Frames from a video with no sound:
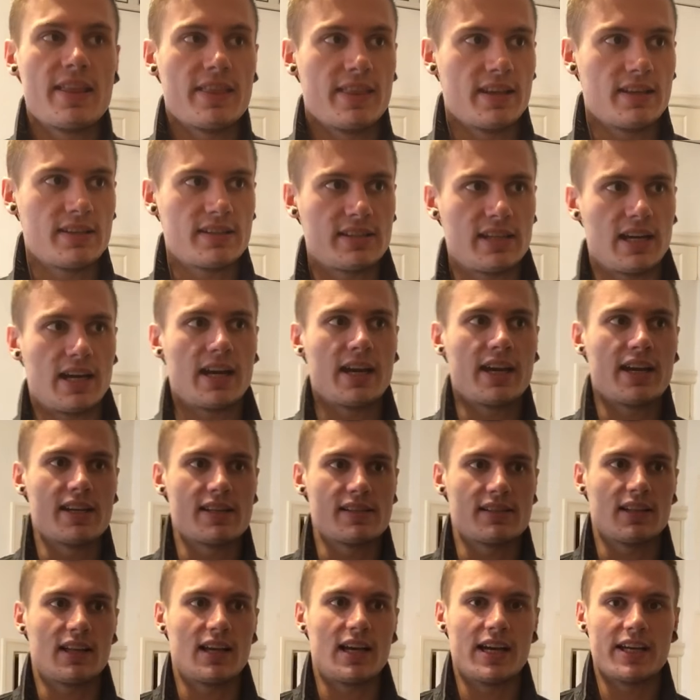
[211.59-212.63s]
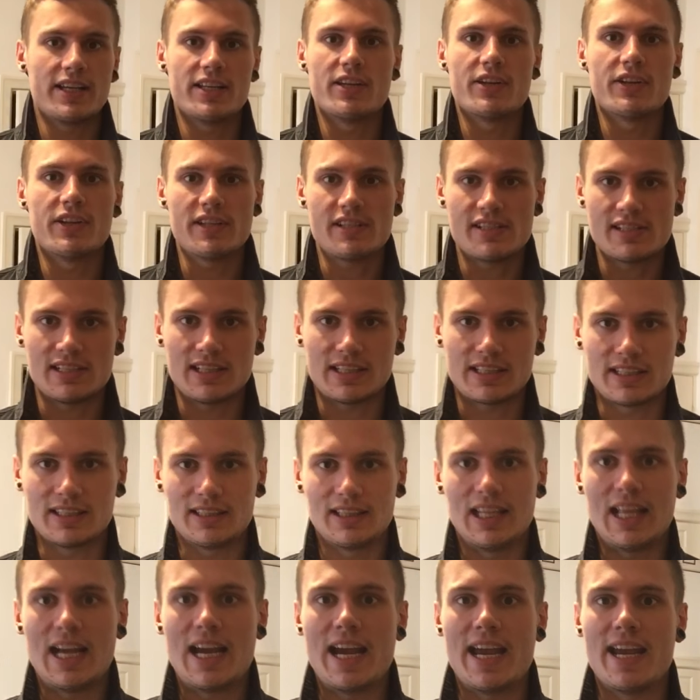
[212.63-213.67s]
this guy is like, this is like a
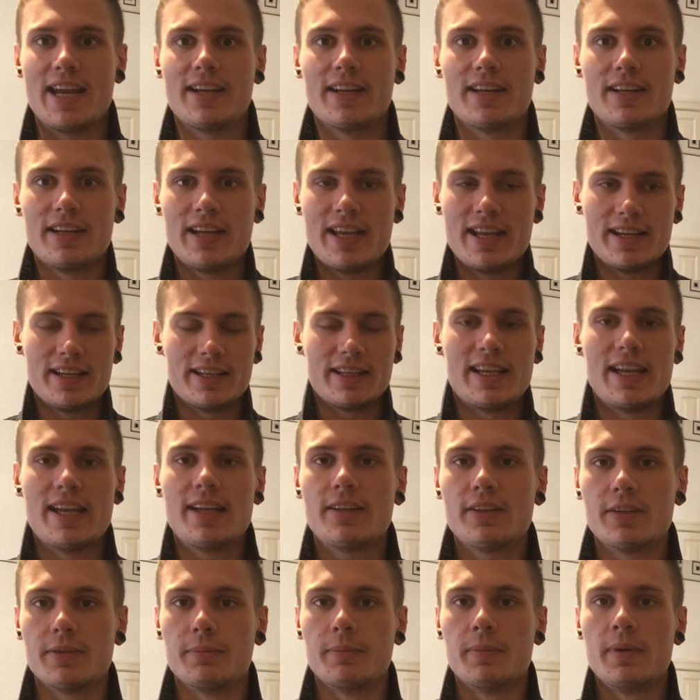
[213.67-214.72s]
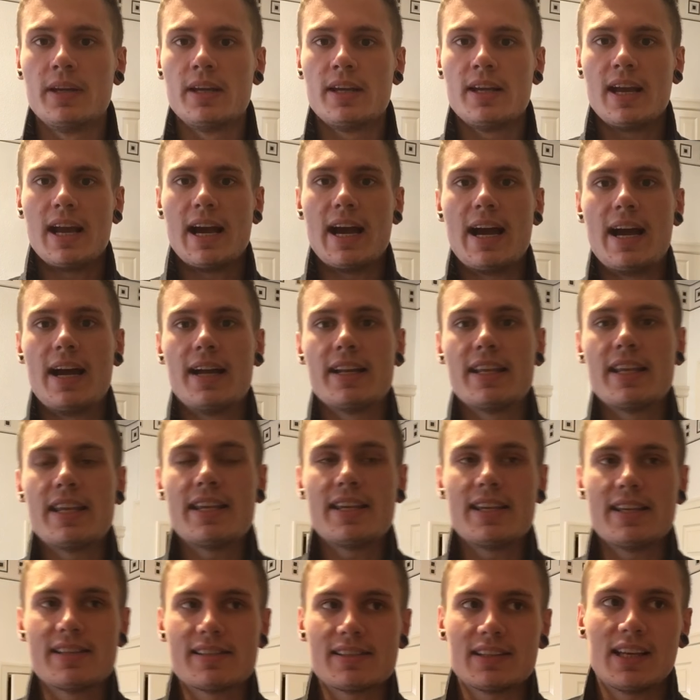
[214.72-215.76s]
lion in a kingdom, and
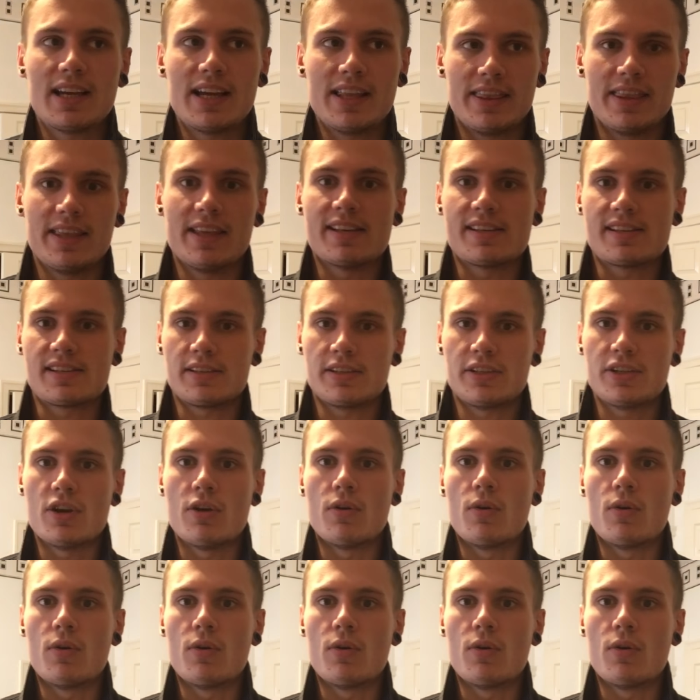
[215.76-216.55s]
he is like this,